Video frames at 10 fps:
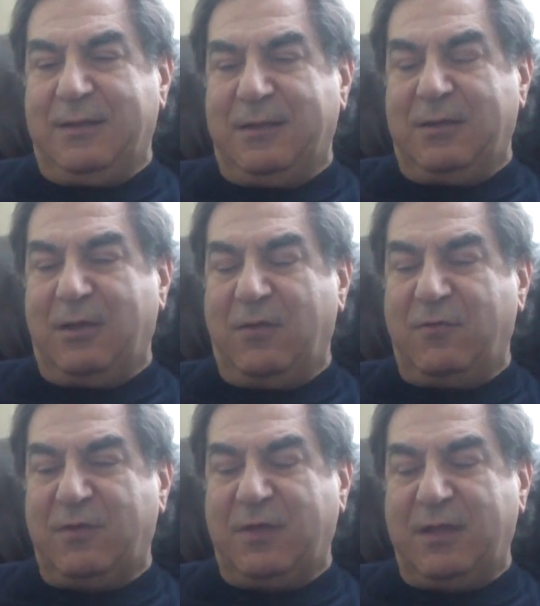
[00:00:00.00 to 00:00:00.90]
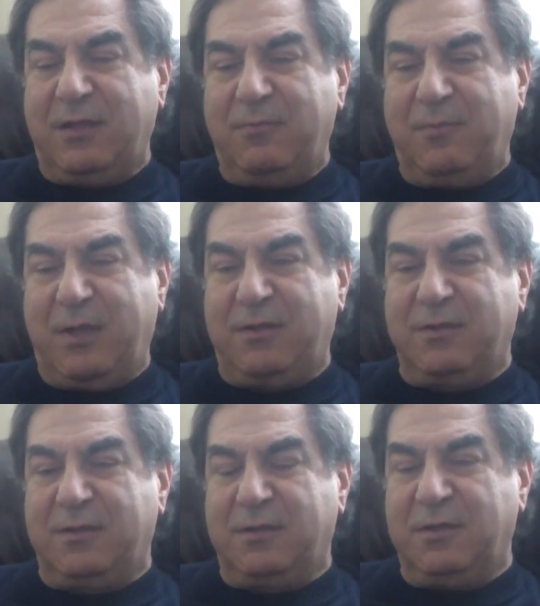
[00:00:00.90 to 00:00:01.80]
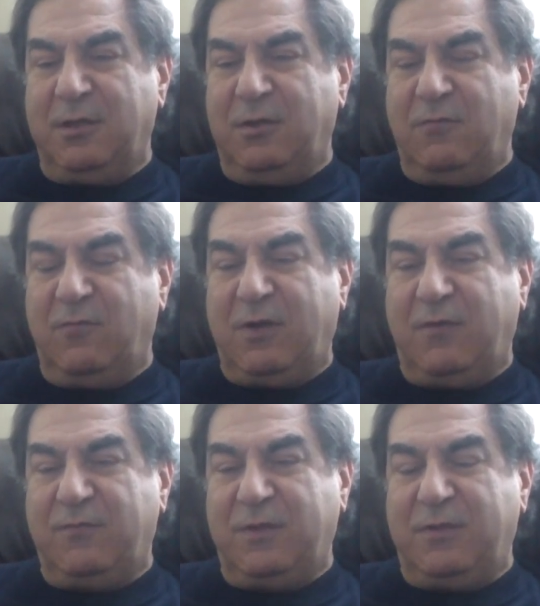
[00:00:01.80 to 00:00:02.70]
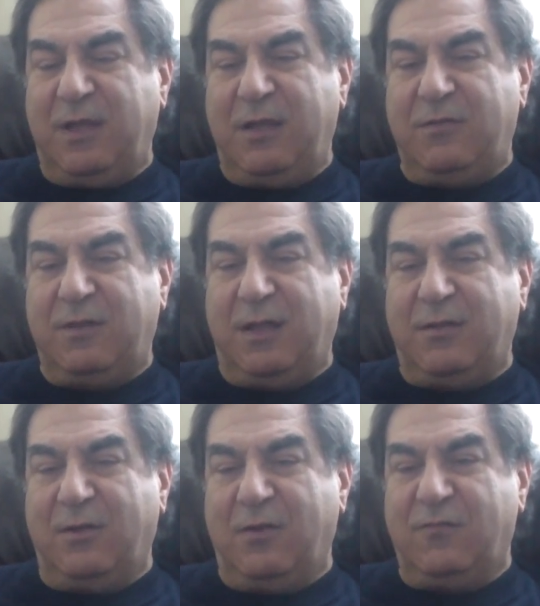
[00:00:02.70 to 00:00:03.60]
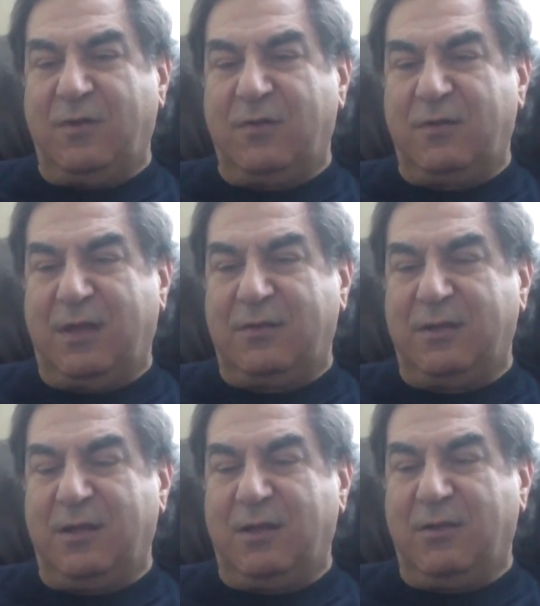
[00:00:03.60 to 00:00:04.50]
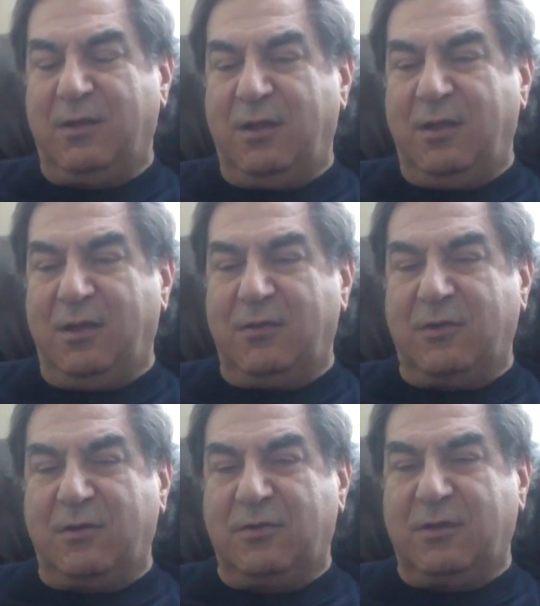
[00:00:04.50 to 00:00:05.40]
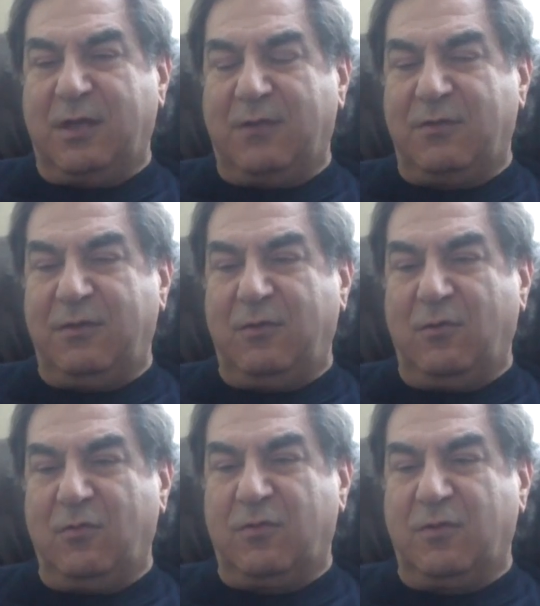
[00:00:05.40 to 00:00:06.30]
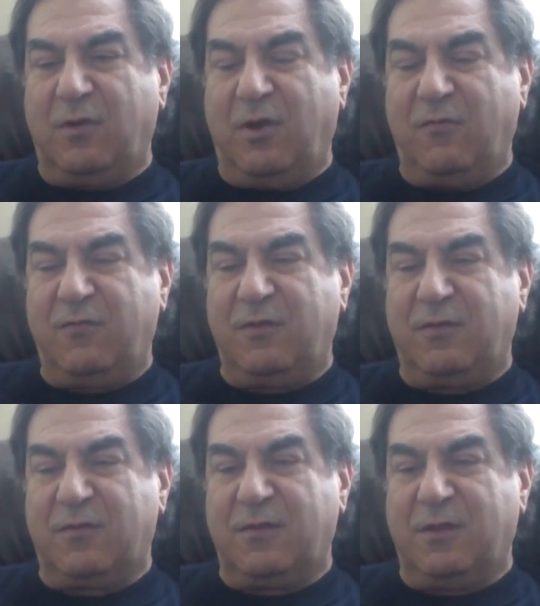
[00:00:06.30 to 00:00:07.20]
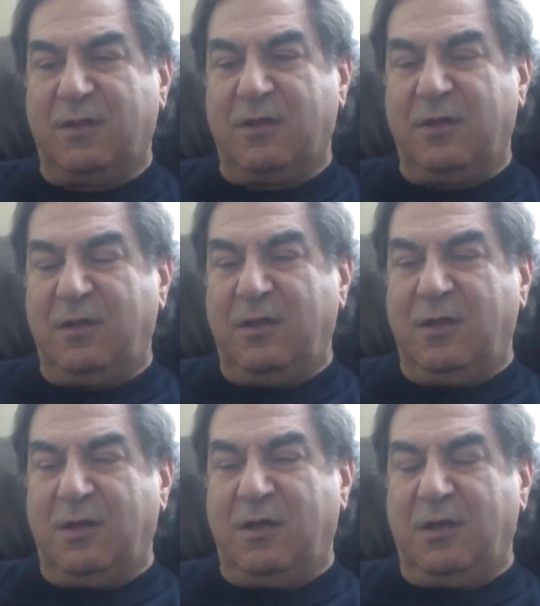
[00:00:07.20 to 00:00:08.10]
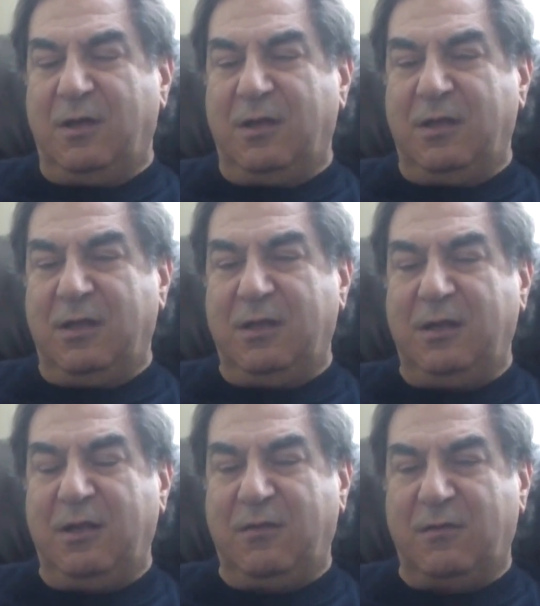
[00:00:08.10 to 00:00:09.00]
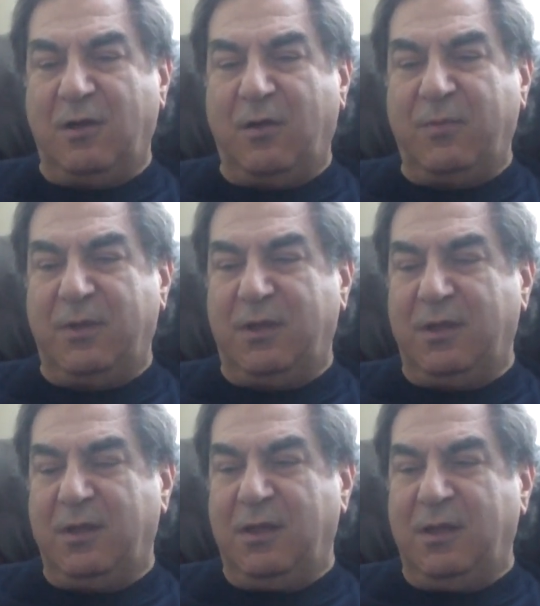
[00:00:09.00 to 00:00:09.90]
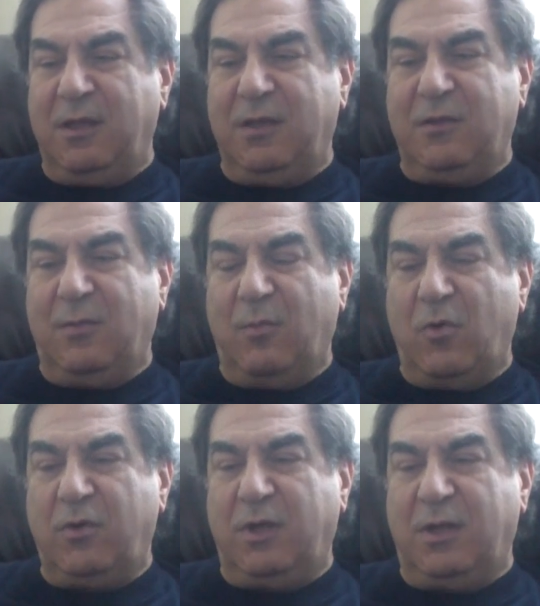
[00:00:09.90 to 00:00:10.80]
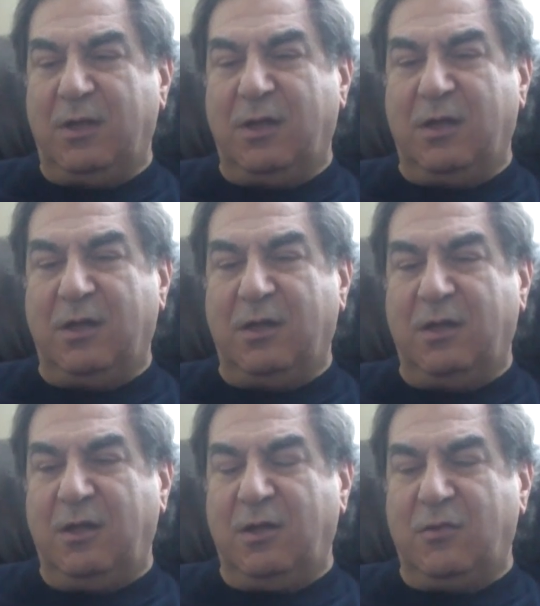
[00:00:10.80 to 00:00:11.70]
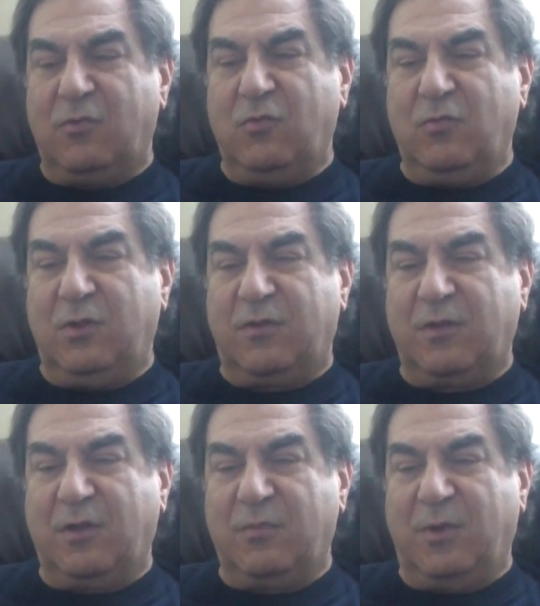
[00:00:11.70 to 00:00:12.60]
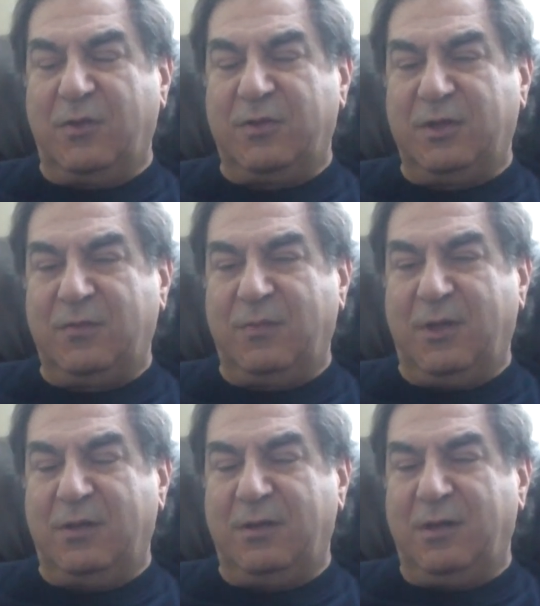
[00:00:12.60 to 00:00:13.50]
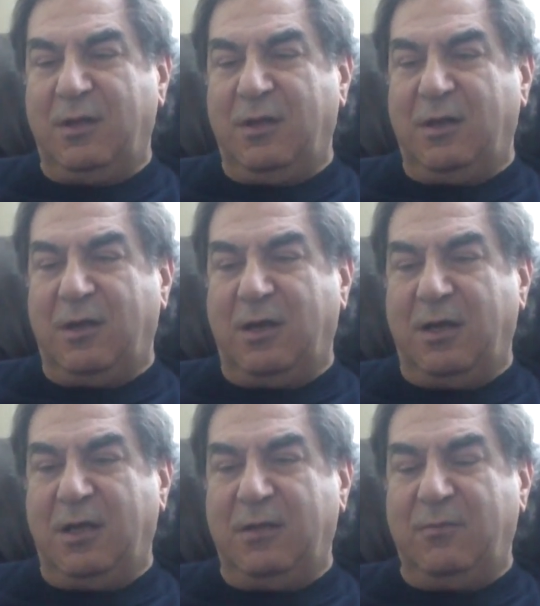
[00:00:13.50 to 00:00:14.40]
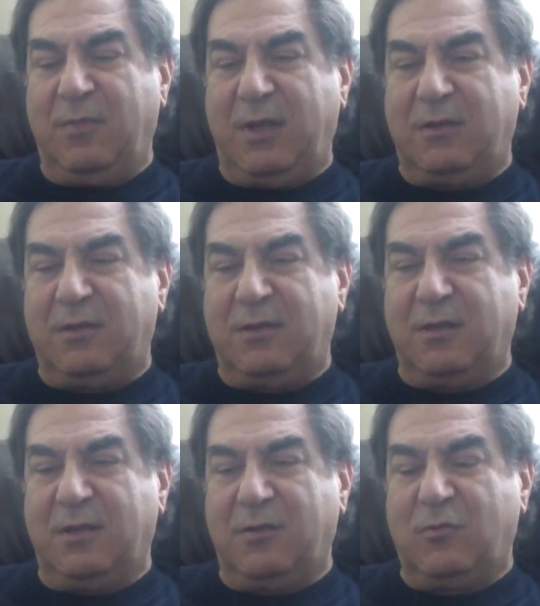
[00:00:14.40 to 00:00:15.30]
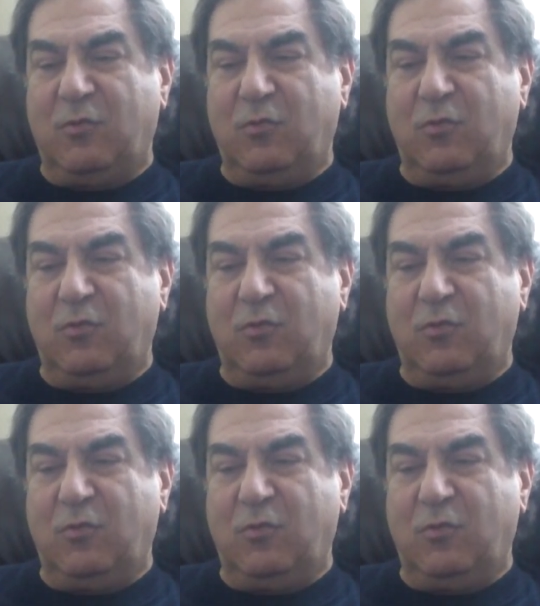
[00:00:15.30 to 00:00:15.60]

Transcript: I was getting better. One of the days that I was at uh, Dr. Castillo's office uh, uh, in his lobby in the morning uh, to start my treatment, I met two